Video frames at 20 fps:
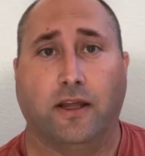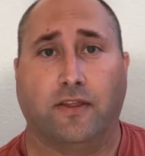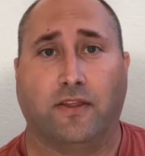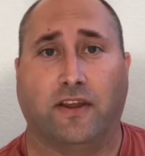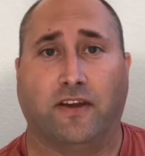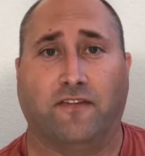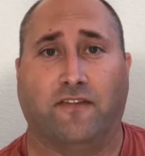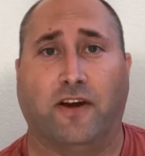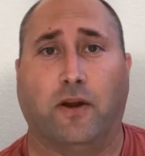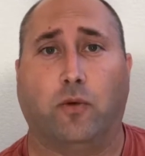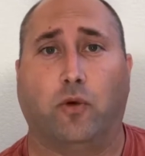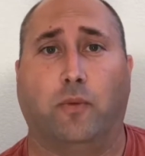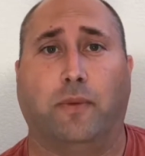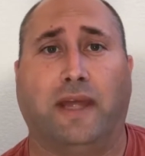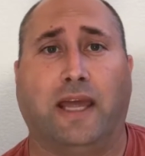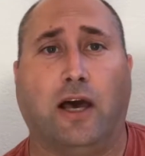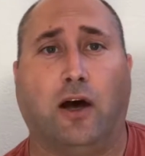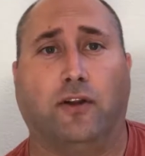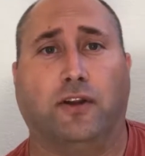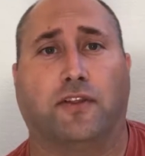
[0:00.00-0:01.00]
The event will
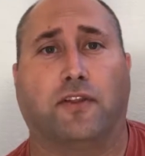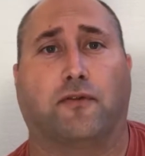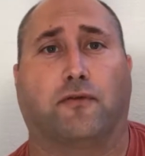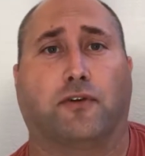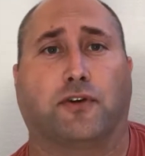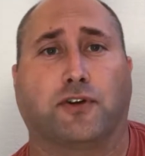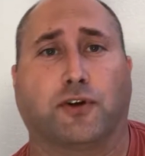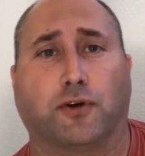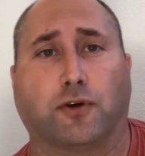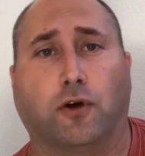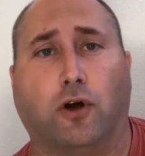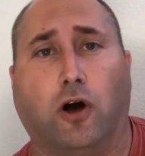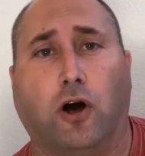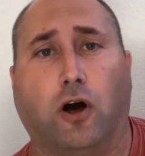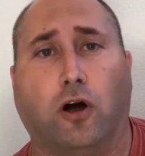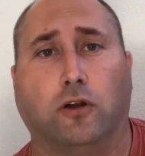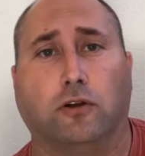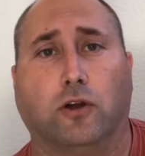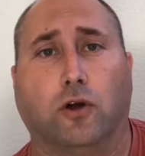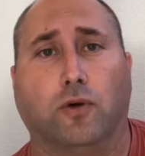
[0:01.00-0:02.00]
be held at the Fraternal
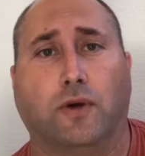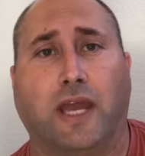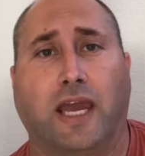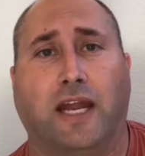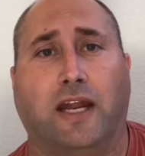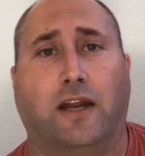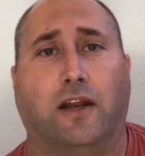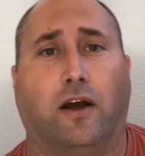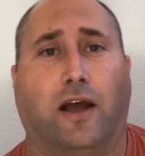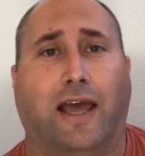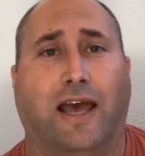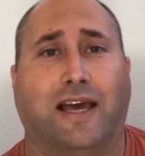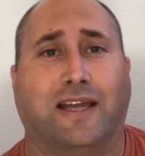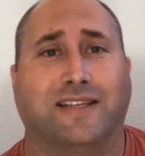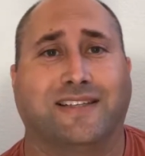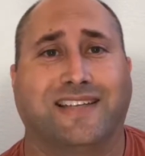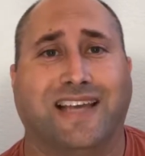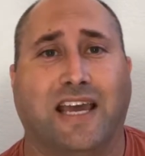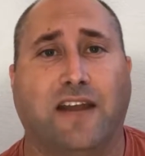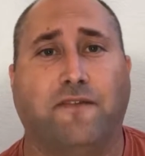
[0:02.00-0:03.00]
Hall located at
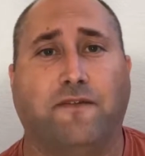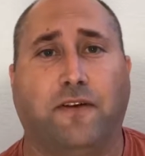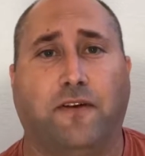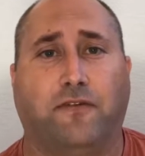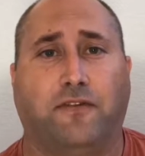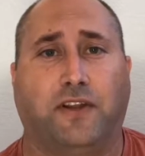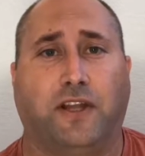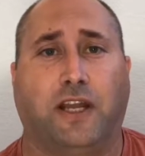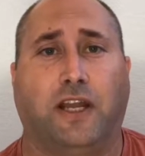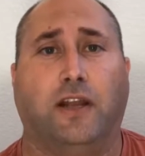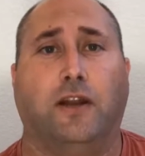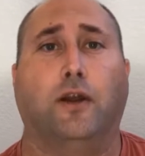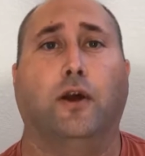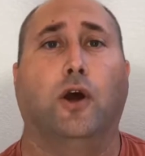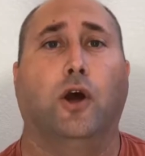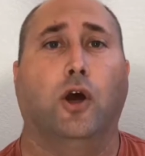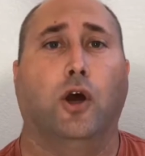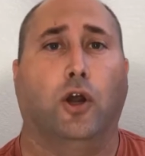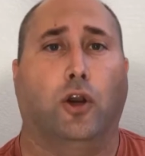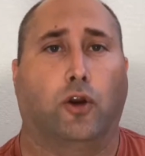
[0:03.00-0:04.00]
1015
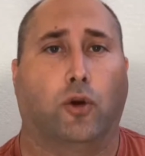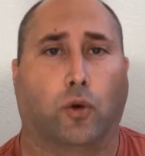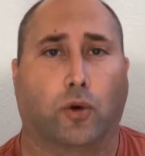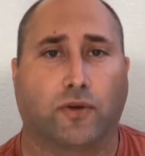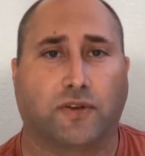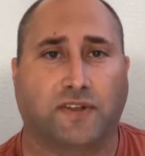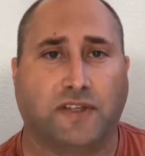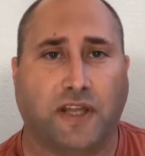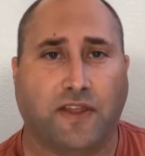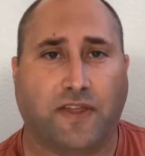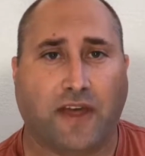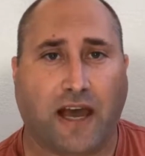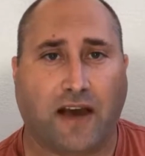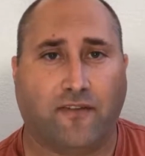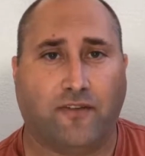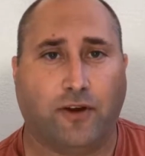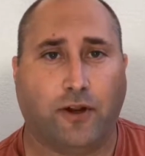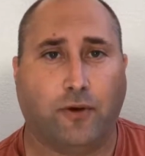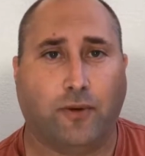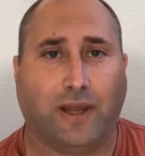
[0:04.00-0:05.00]
North 10th
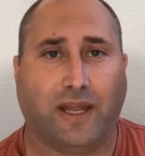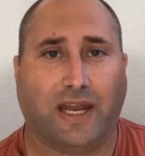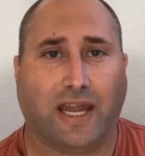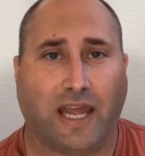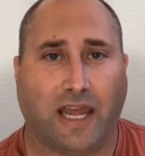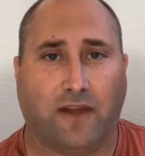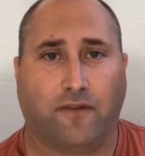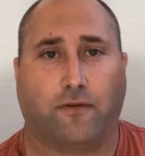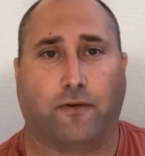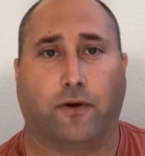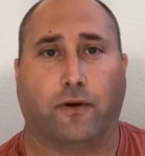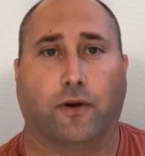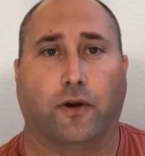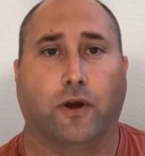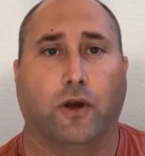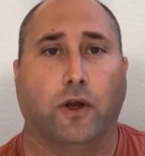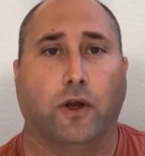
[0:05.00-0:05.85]
Avenue in Hanford.